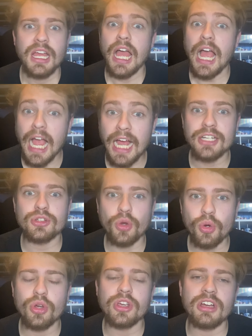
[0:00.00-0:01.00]

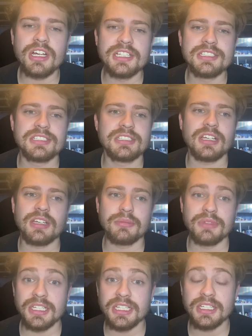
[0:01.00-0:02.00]
hardcore guys up
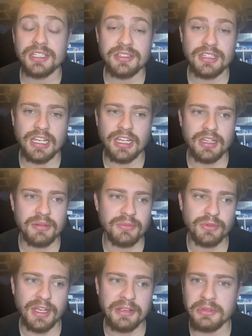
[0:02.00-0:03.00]
there
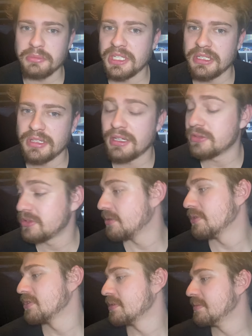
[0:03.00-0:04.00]
for having me. That was
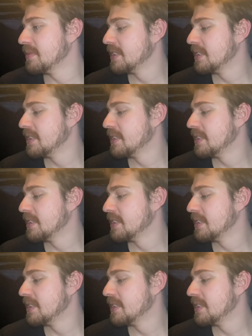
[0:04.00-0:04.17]
awesome.